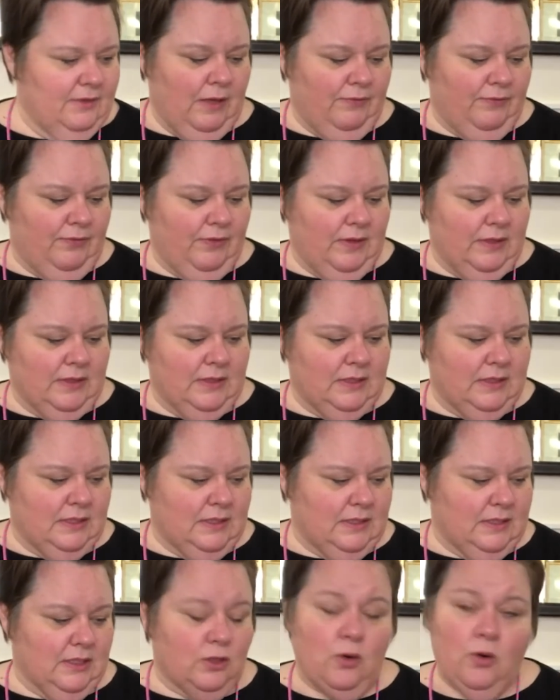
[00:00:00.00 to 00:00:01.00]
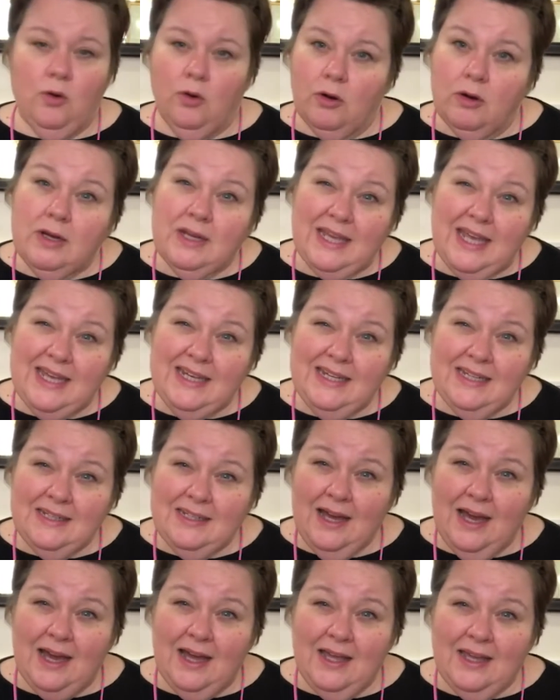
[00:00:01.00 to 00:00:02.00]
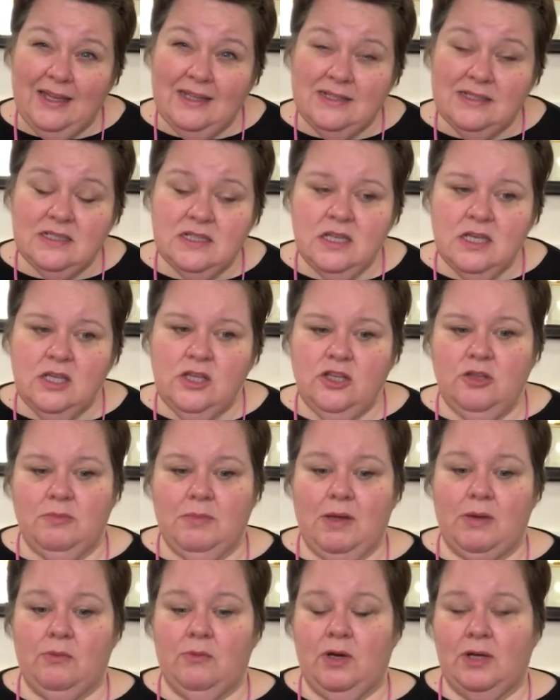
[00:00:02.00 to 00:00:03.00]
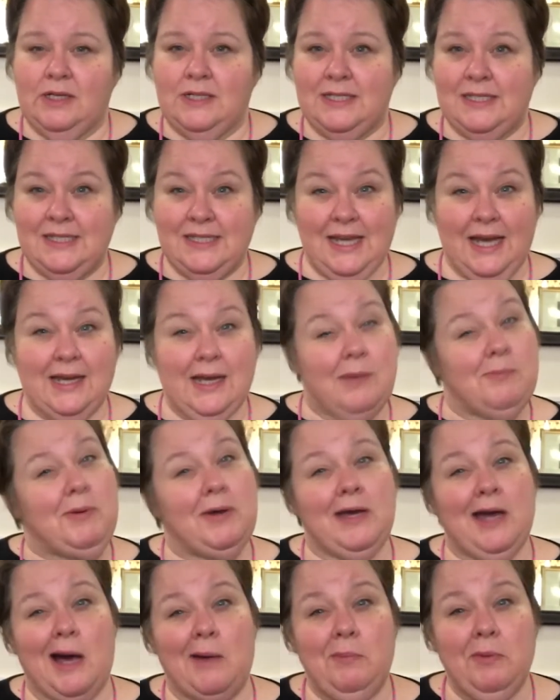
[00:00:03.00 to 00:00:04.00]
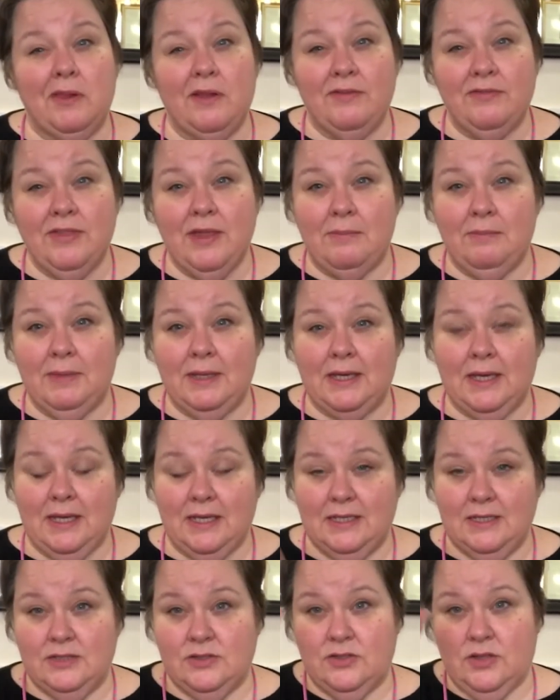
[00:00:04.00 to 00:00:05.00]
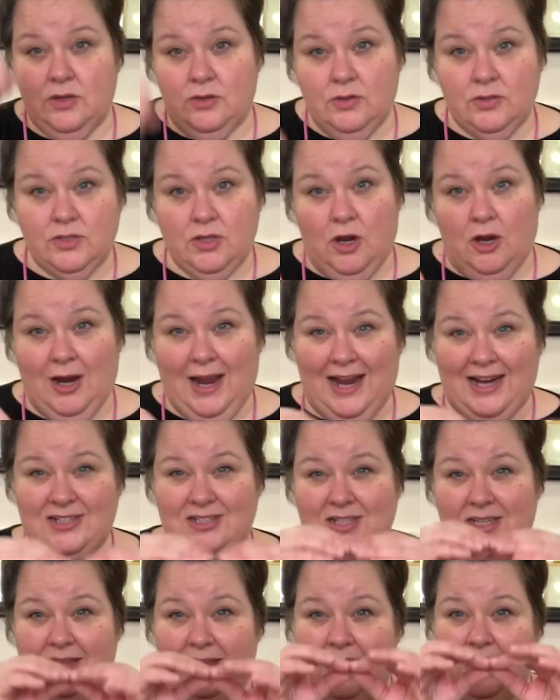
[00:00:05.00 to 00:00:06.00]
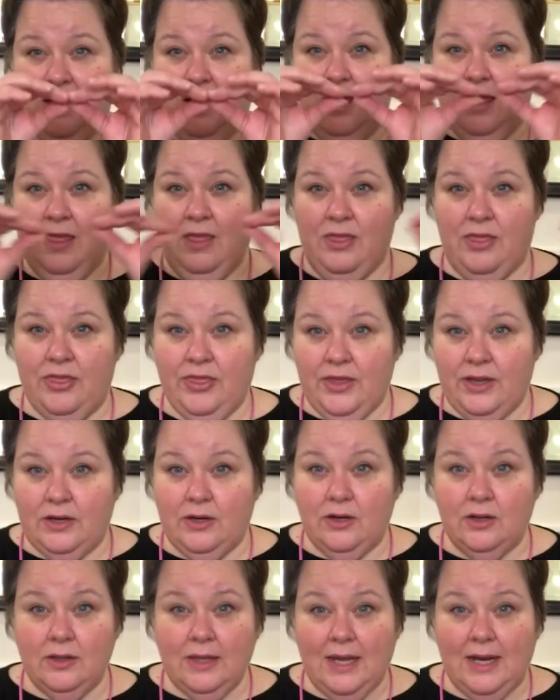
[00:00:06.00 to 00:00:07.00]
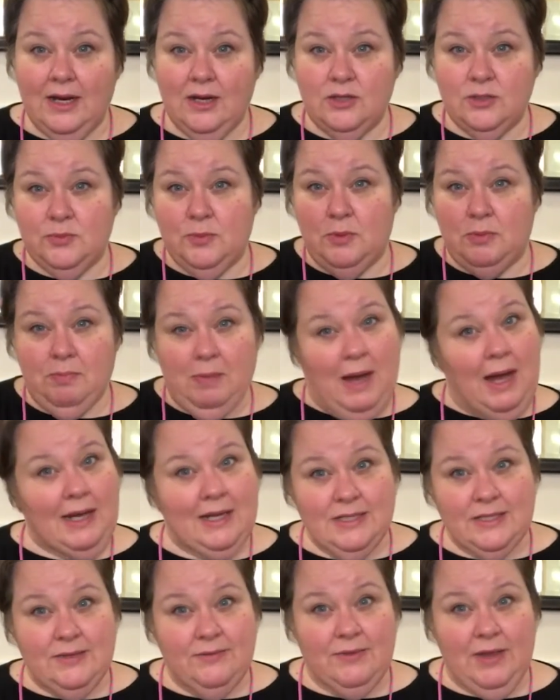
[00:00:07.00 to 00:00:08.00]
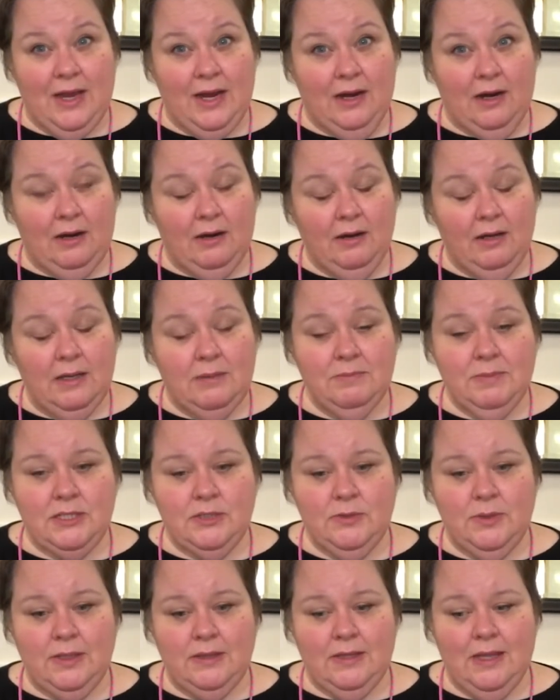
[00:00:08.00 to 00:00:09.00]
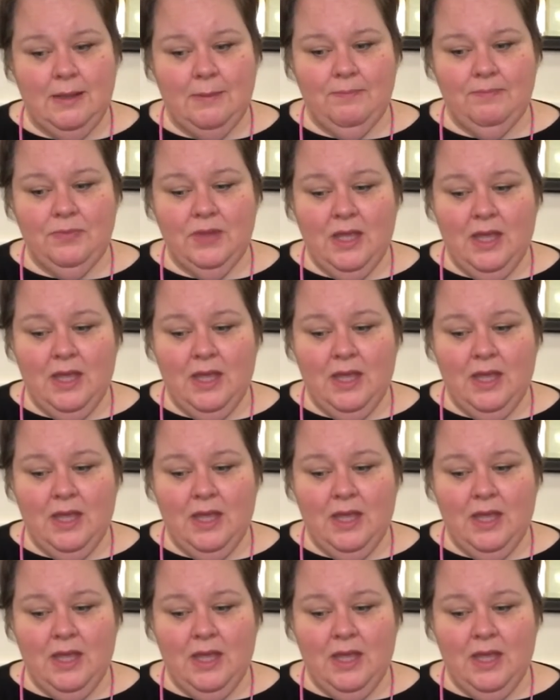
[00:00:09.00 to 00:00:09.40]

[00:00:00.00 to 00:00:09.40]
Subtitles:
If it's the corrugated kind, you might want to stack up a couple of them because those are actually like thinner layers with pockets of air in between them,